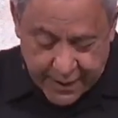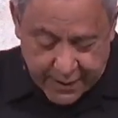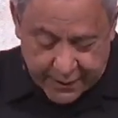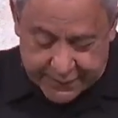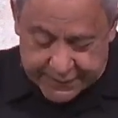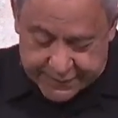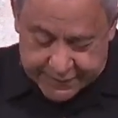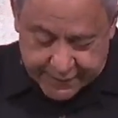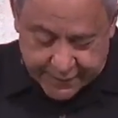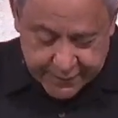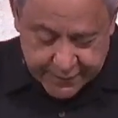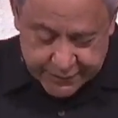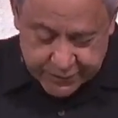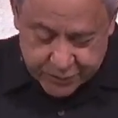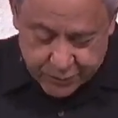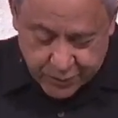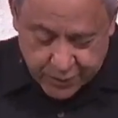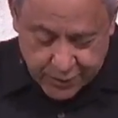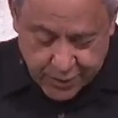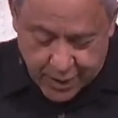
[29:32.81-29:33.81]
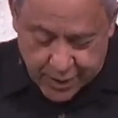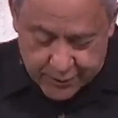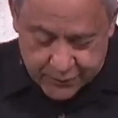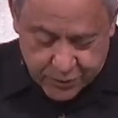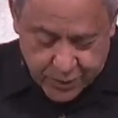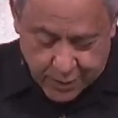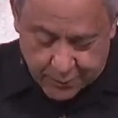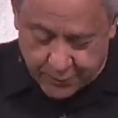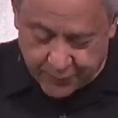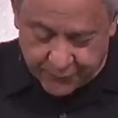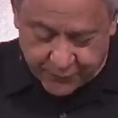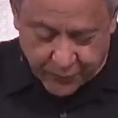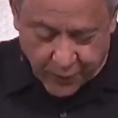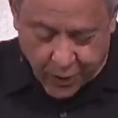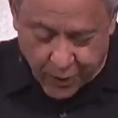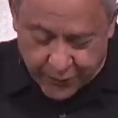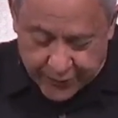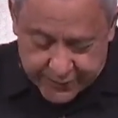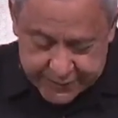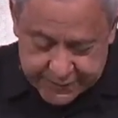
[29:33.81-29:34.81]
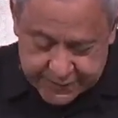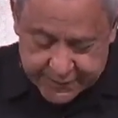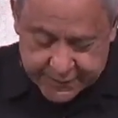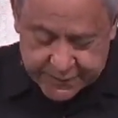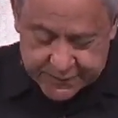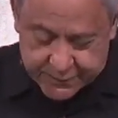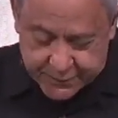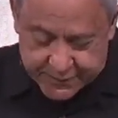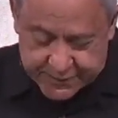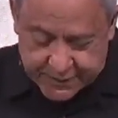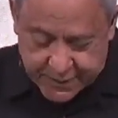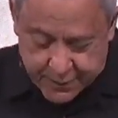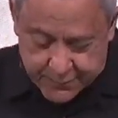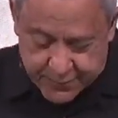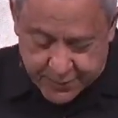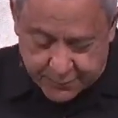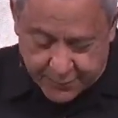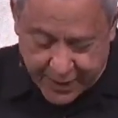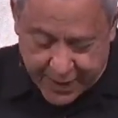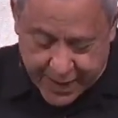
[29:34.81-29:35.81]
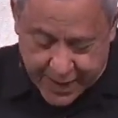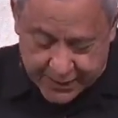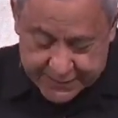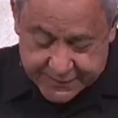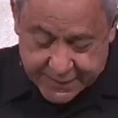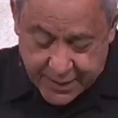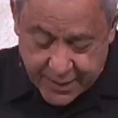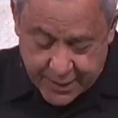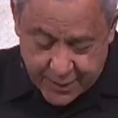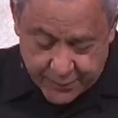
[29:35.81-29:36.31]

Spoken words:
and see that you are not troubled, for all these things must come to pass,